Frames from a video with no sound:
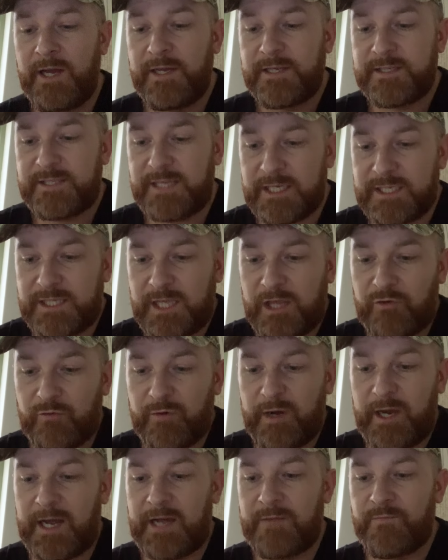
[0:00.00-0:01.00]

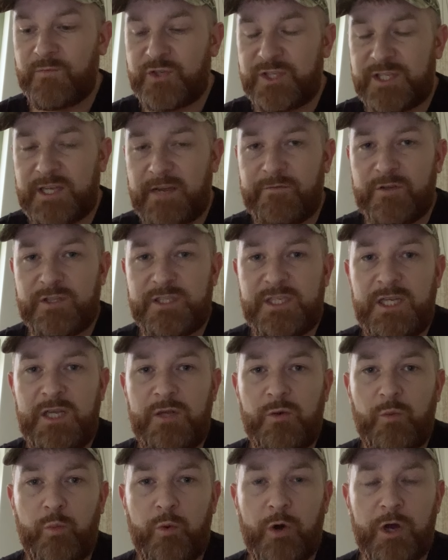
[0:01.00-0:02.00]
63 and
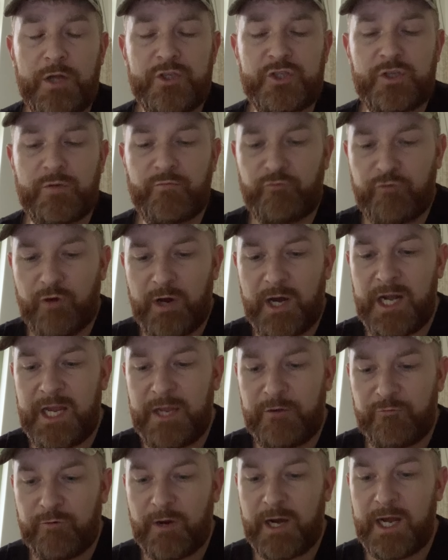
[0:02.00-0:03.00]
71. Some really,
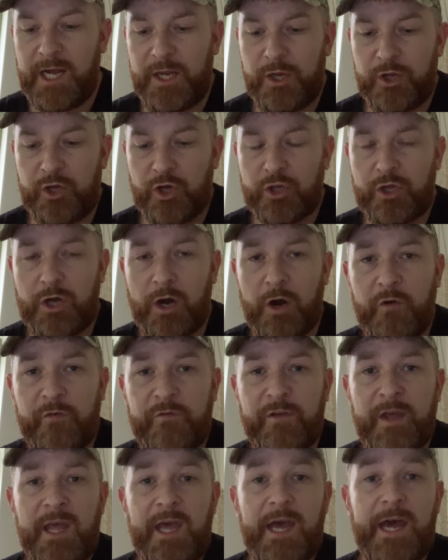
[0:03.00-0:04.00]
really good golf.
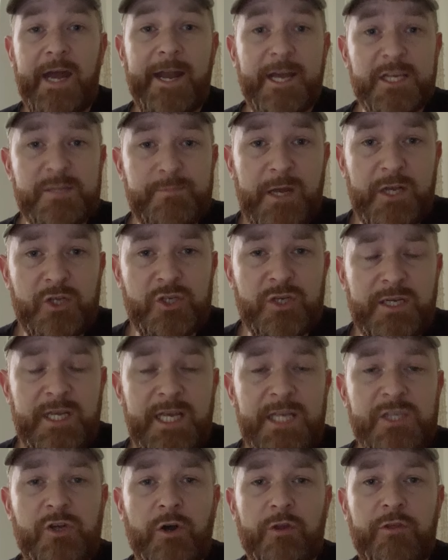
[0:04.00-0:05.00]
And as mentioned,
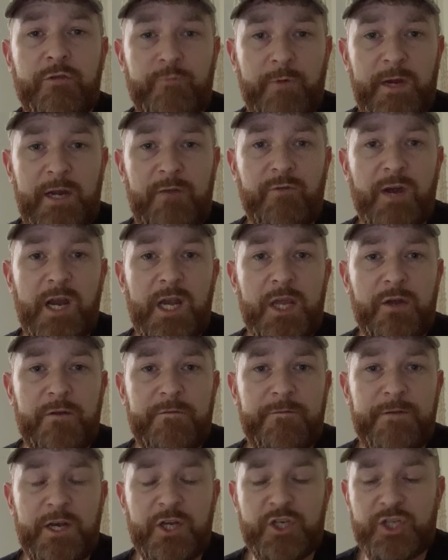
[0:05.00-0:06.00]
he's got three really good
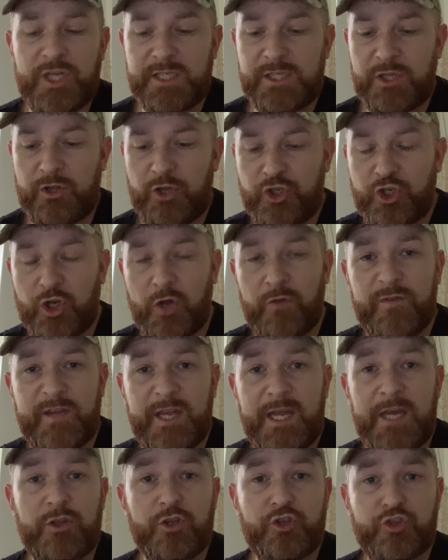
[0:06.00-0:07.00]
finishes in the John
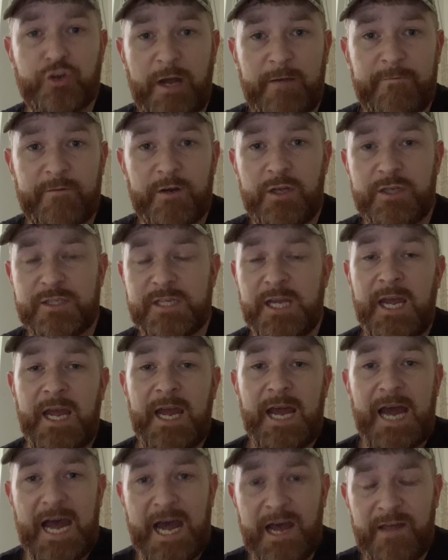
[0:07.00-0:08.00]
Deere, the Travelers
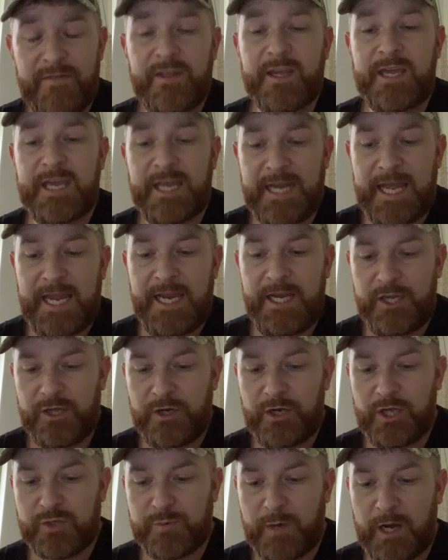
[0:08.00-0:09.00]
and the
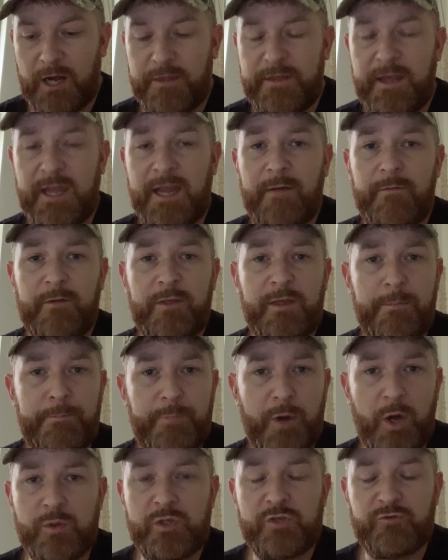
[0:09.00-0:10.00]
Canadian as well. I think everything
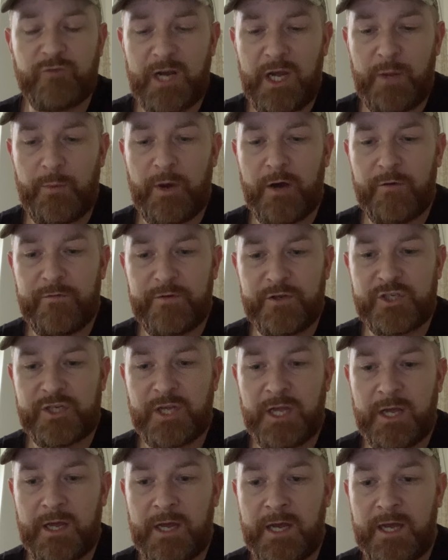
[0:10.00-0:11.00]
bodes really well for
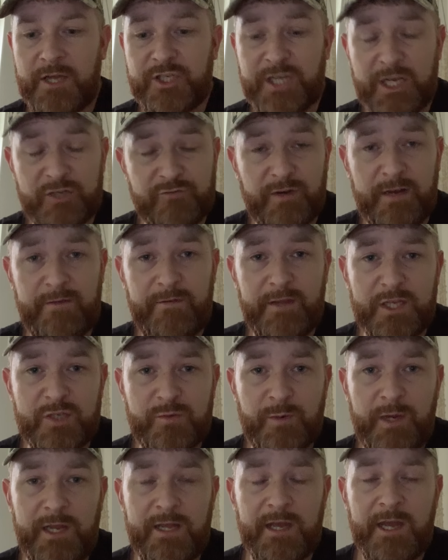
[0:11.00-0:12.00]
Ches Reavy this
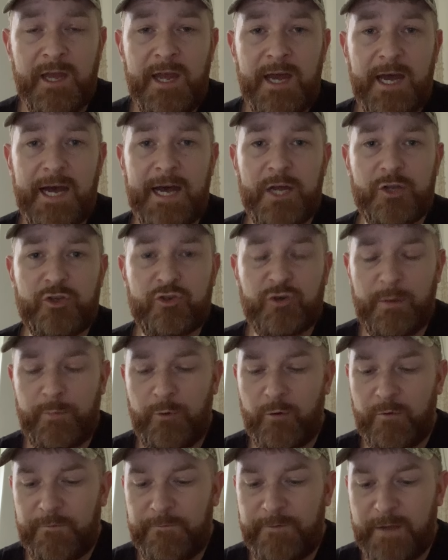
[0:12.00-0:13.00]
week at a
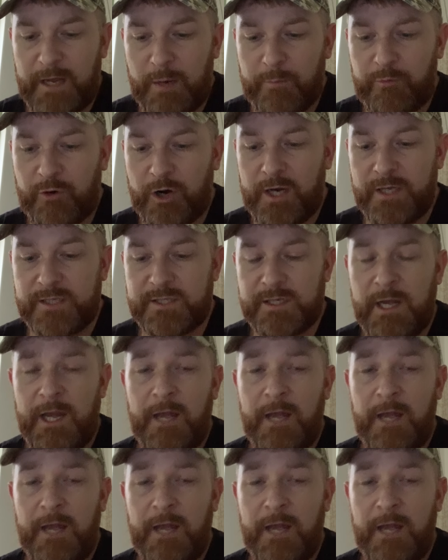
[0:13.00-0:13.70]
triple figure price.